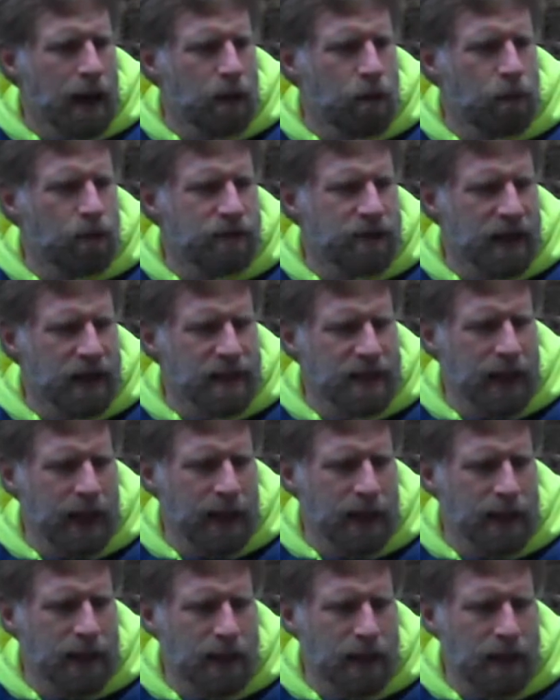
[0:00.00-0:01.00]
What was I
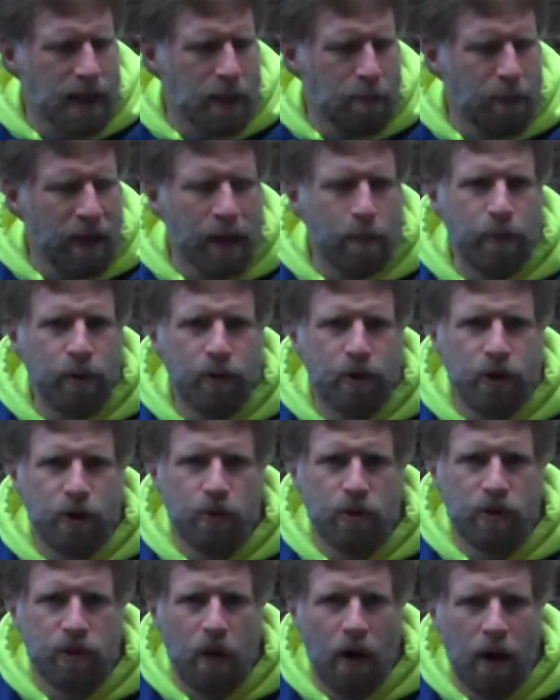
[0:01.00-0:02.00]
saying? That the bamboo
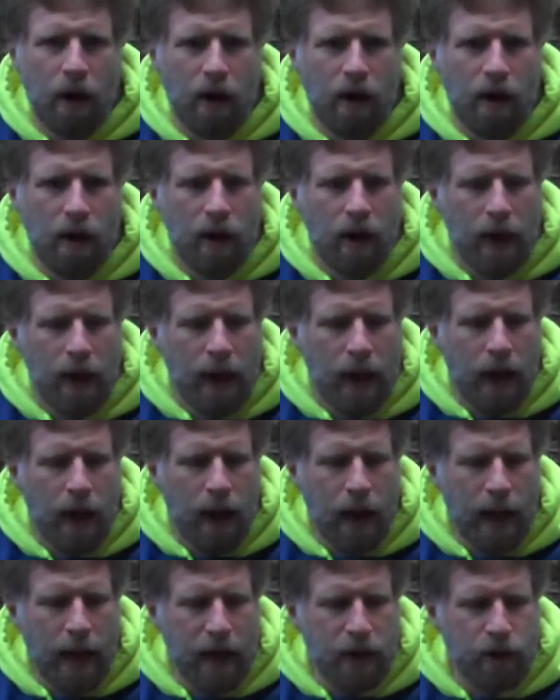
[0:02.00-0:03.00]
shoots are,
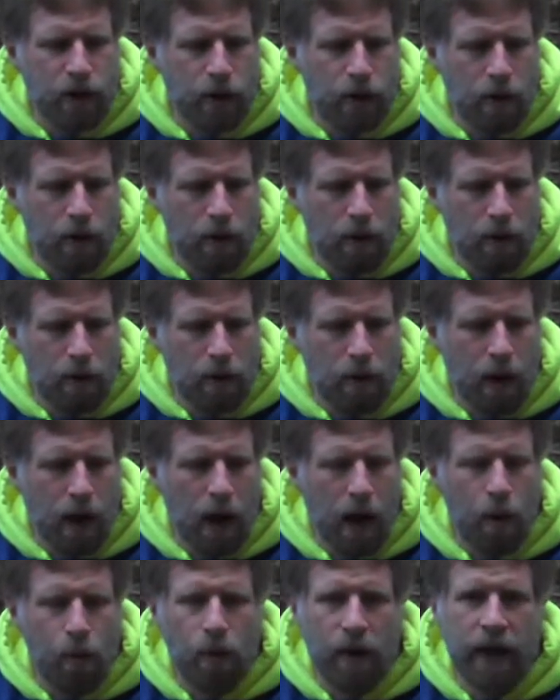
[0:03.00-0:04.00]
as you're
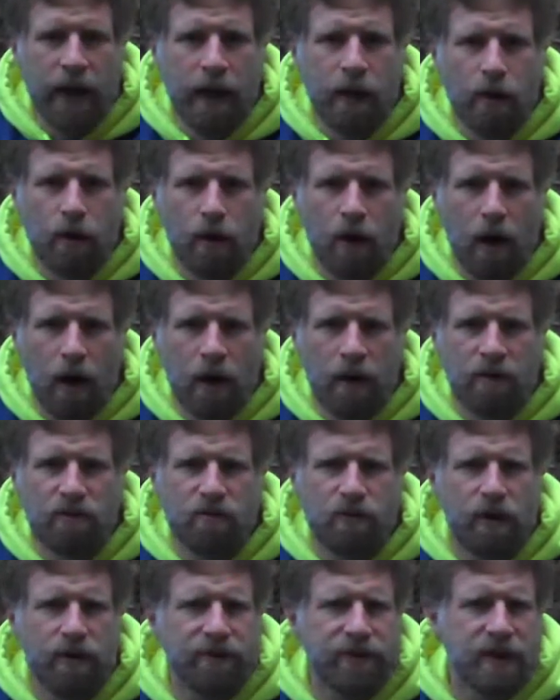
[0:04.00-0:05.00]
working in your garden,
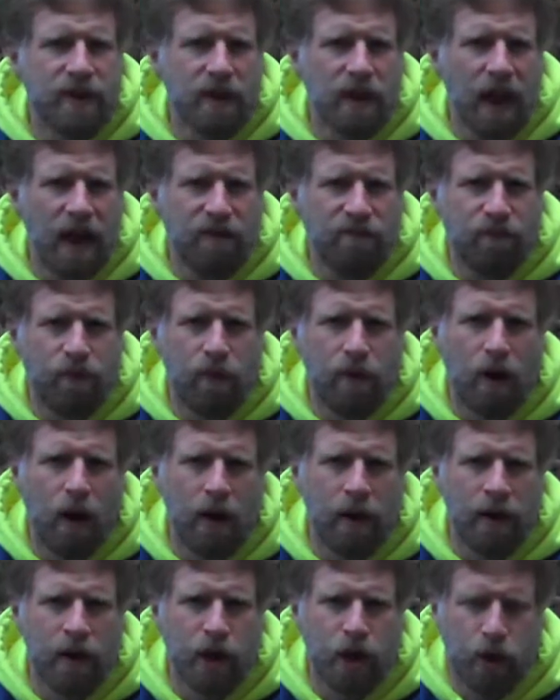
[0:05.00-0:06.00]
sort of a delightful
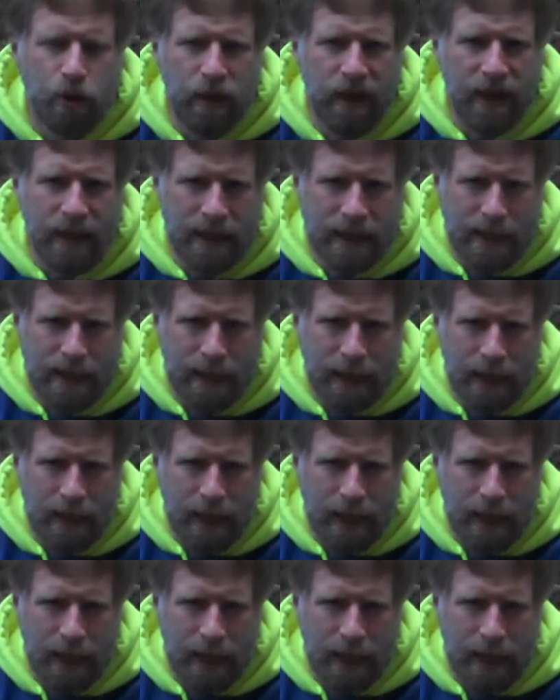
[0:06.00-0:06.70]
garden treat.